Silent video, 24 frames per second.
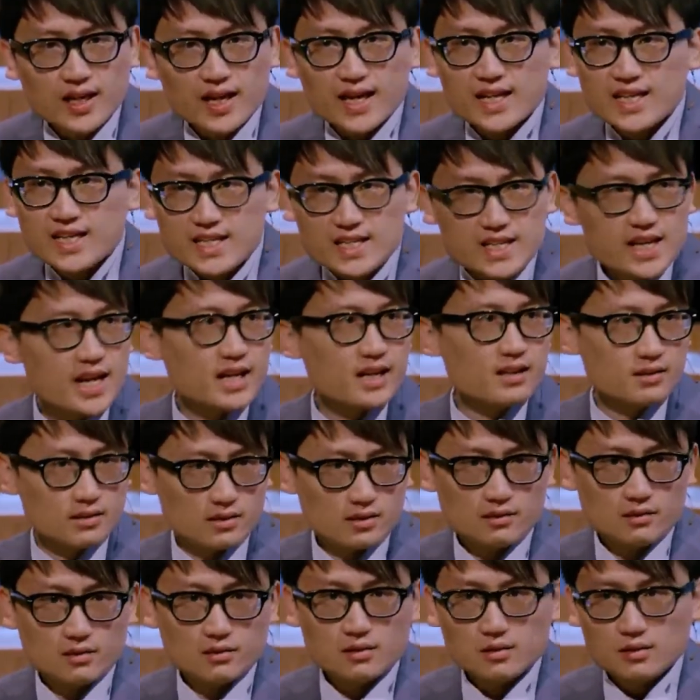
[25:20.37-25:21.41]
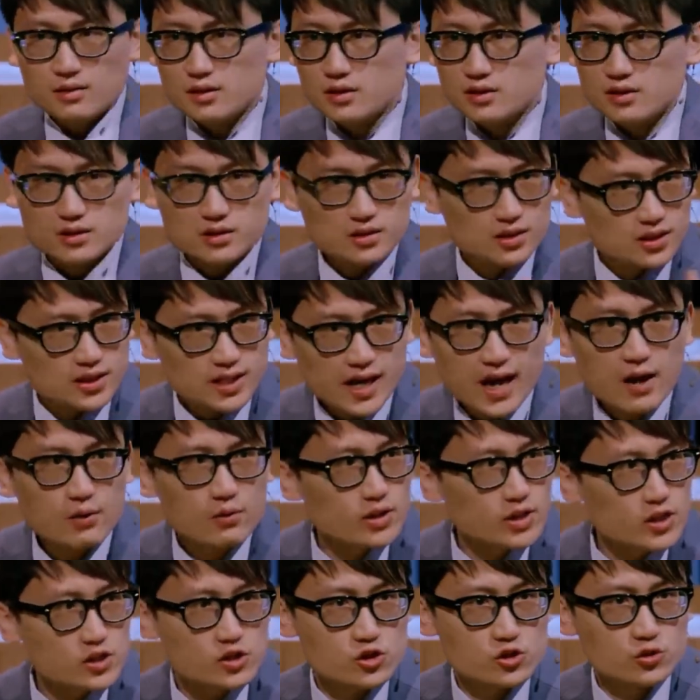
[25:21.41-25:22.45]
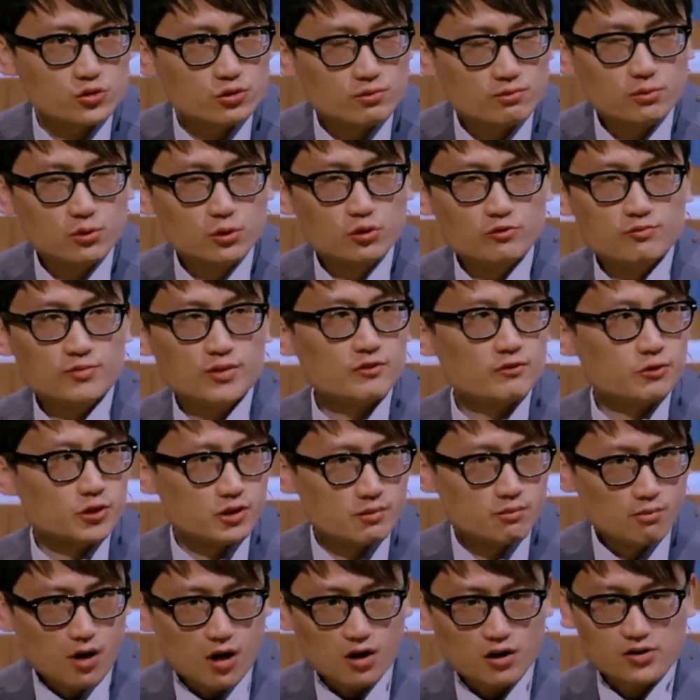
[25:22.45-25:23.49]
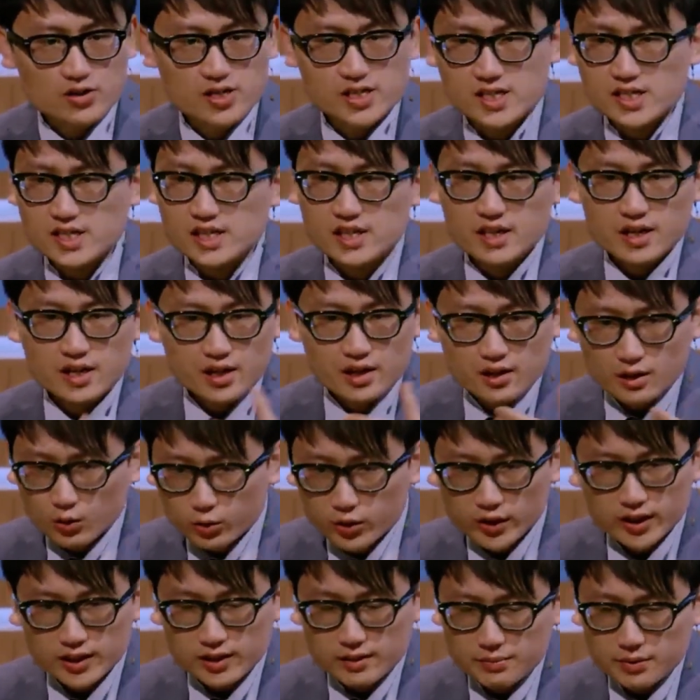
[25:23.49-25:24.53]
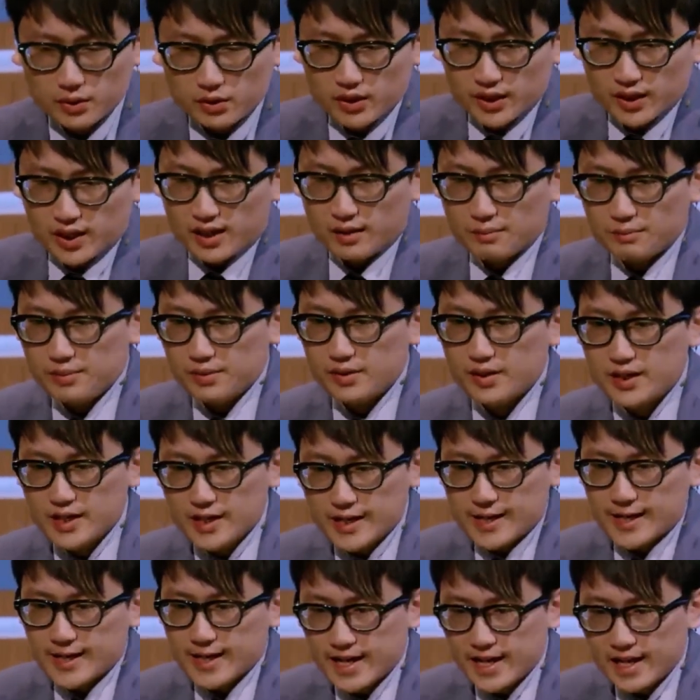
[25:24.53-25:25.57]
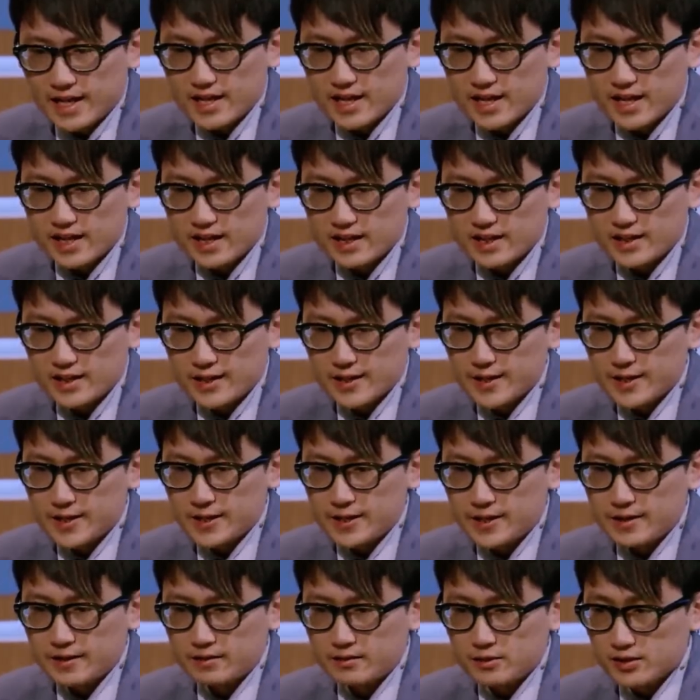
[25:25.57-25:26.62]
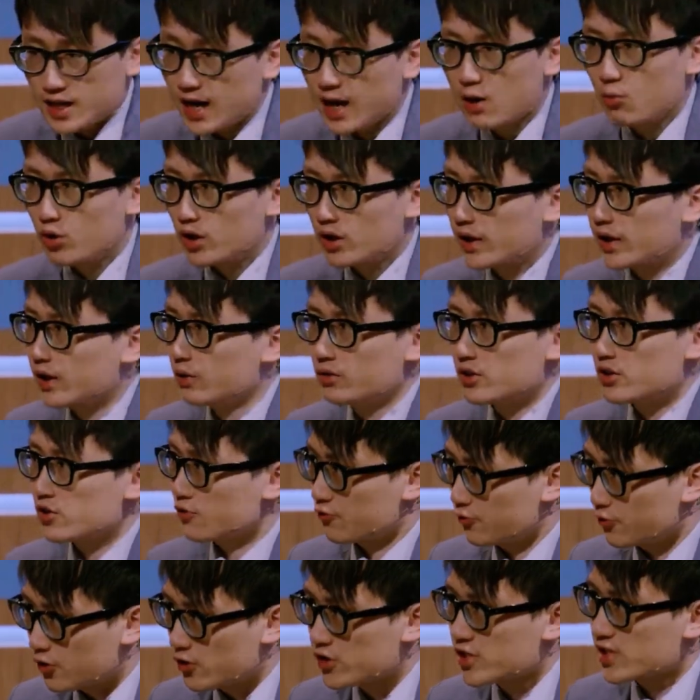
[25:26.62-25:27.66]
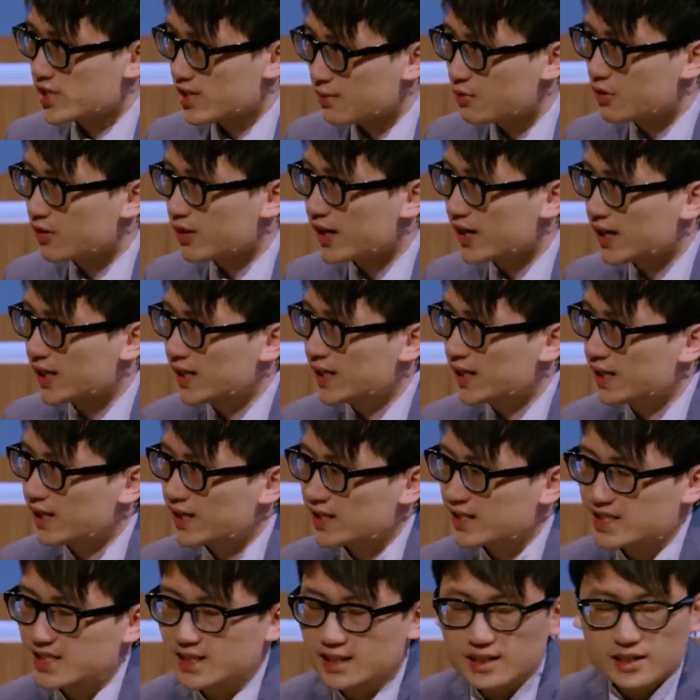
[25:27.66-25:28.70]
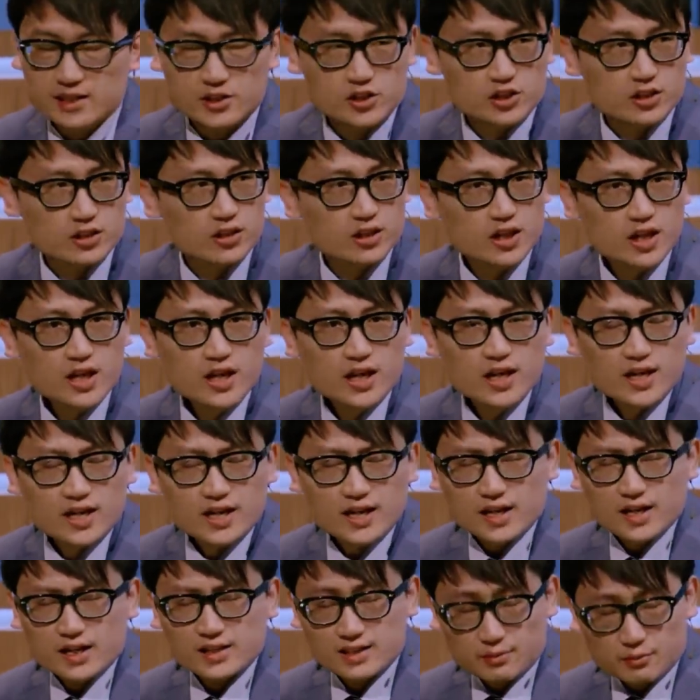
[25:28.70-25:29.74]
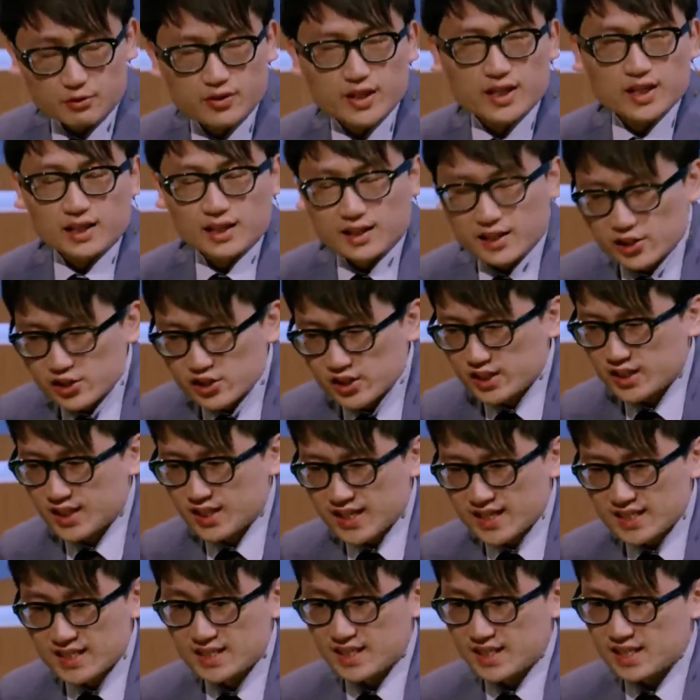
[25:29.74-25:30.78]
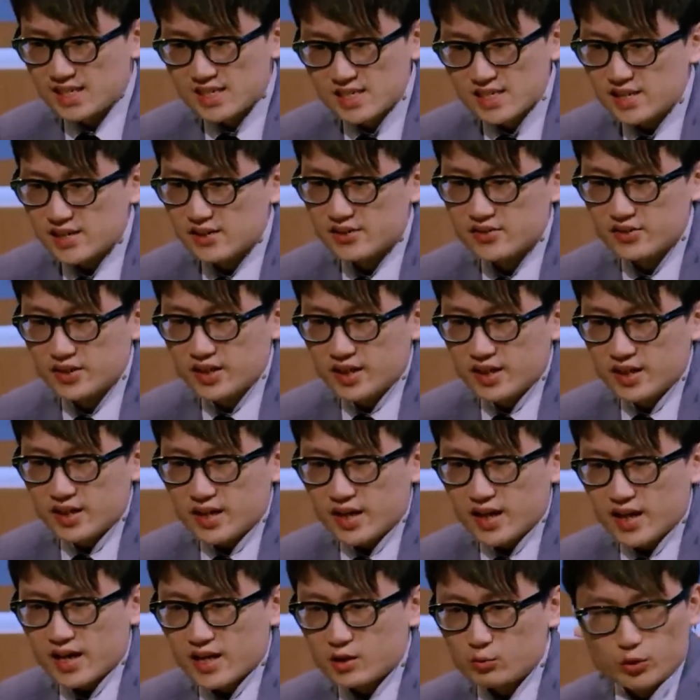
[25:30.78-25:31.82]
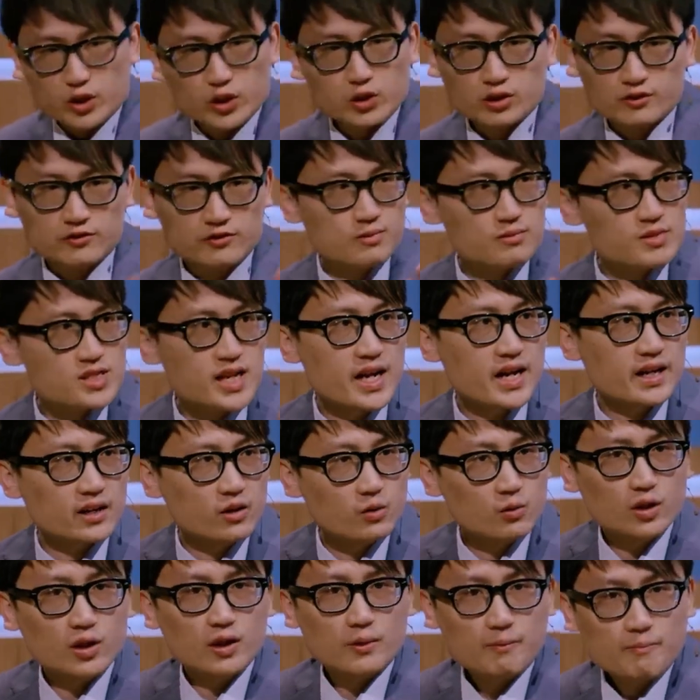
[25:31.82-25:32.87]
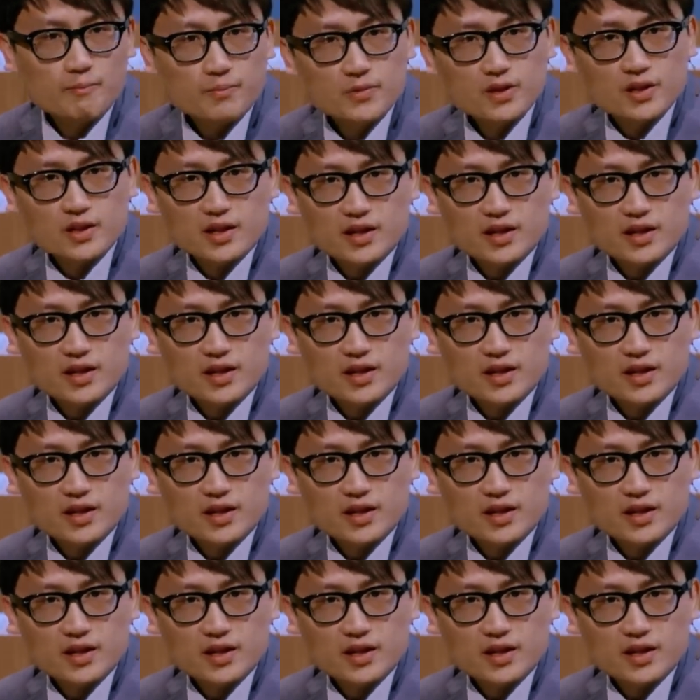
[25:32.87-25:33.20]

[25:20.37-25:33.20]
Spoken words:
And yet, the Taiwanese student movement for democracy quickly building up, and then Taiwan held its first democratic election in 1996. And we heard from Tsai Ing-wen,